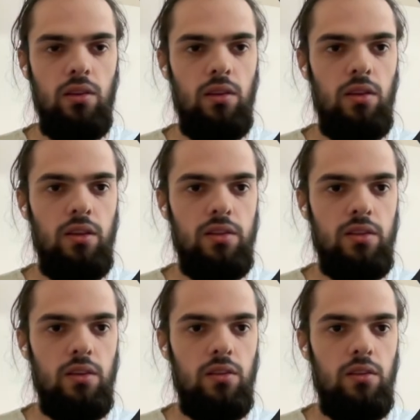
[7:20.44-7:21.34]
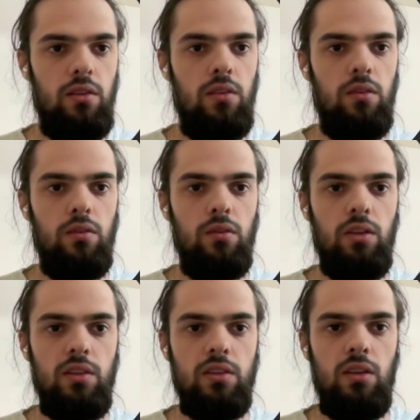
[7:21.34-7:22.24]
Let's continue.
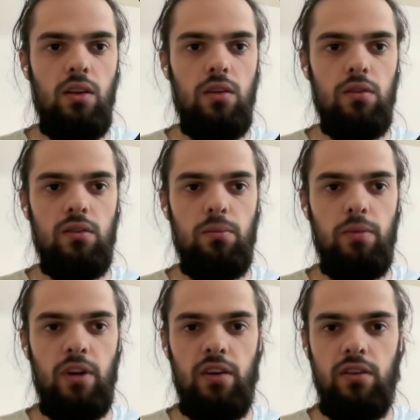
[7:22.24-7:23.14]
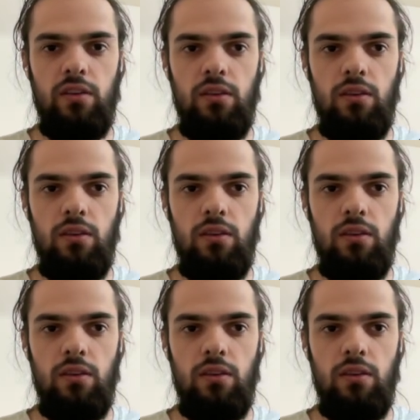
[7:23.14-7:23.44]
Let's click on the parent.